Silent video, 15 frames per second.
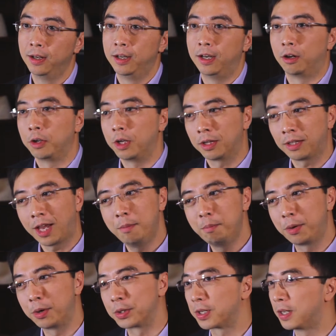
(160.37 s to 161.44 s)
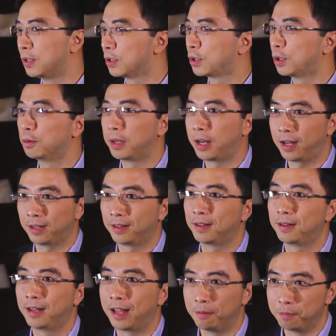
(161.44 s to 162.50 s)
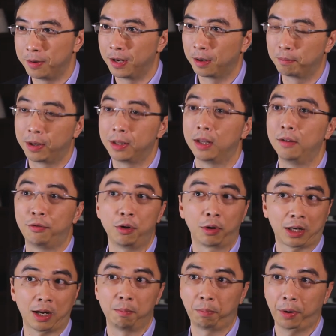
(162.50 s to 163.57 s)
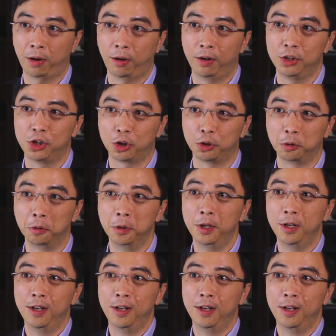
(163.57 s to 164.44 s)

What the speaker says: Now, 10% is still not that big, but if you're comparing to